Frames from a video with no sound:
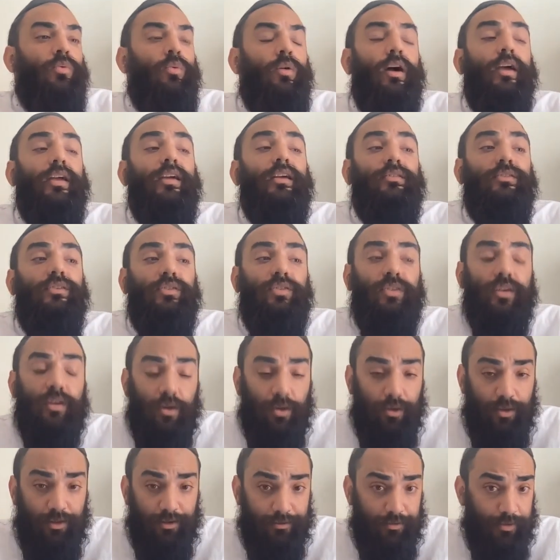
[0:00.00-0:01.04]
why is it that
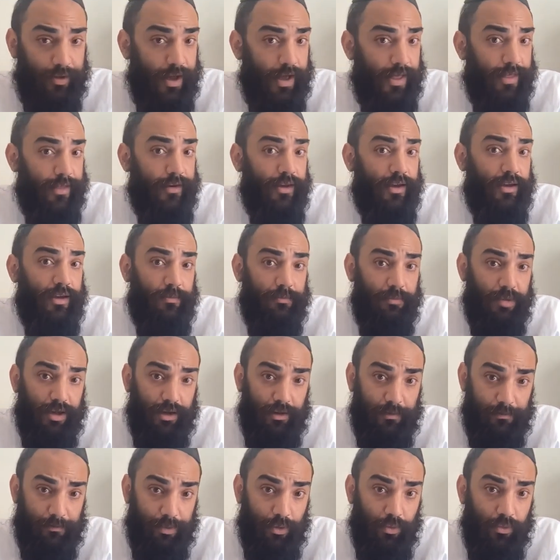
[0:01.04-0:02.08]
all of reality can be
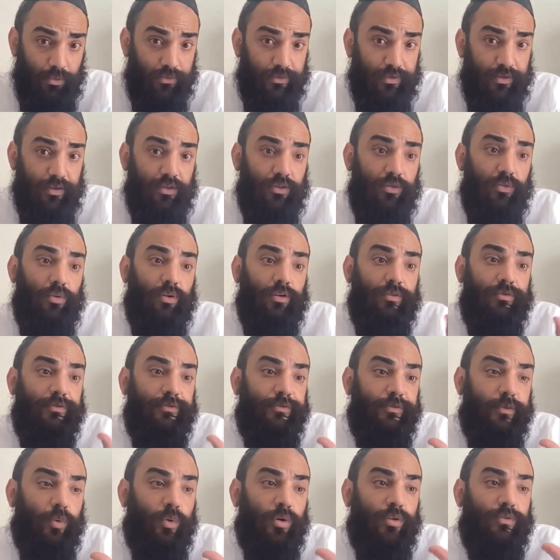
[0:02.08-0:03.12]
composed into a
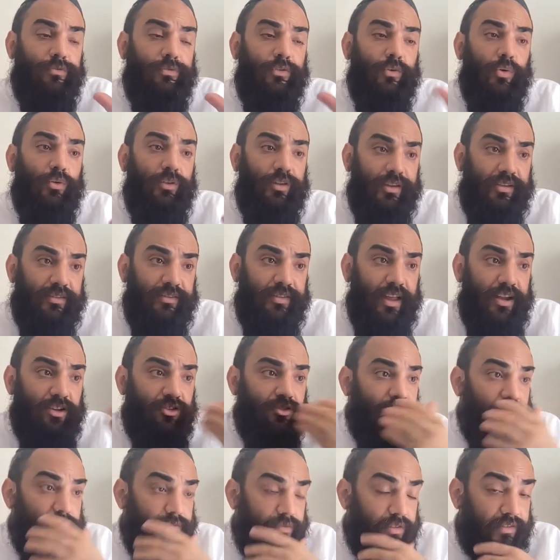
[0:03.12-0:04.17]
fourfold
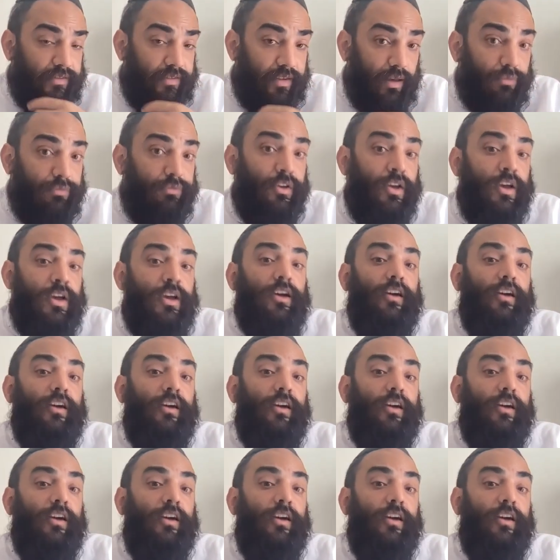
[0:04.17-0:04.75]
extension of itself?